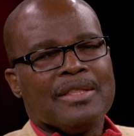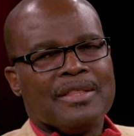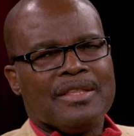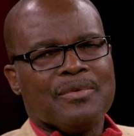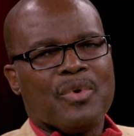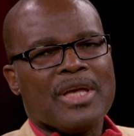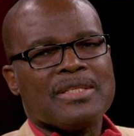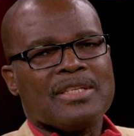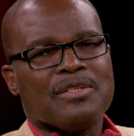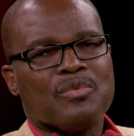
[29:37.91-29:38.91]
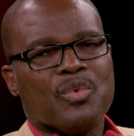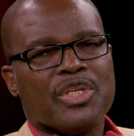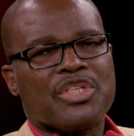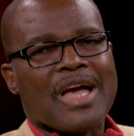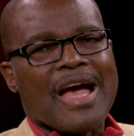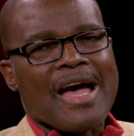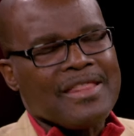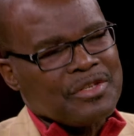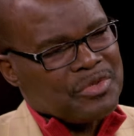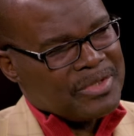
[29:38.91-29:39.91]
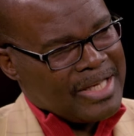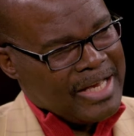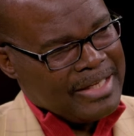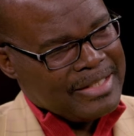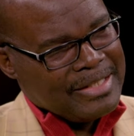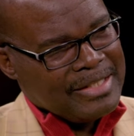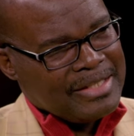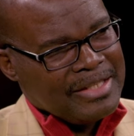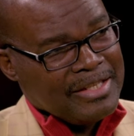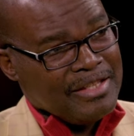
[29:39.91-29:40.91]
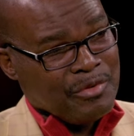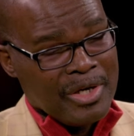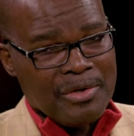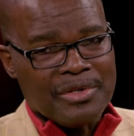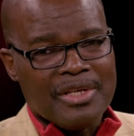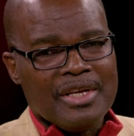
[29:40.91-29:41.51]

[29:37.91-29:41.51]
the ways in which other societies in the world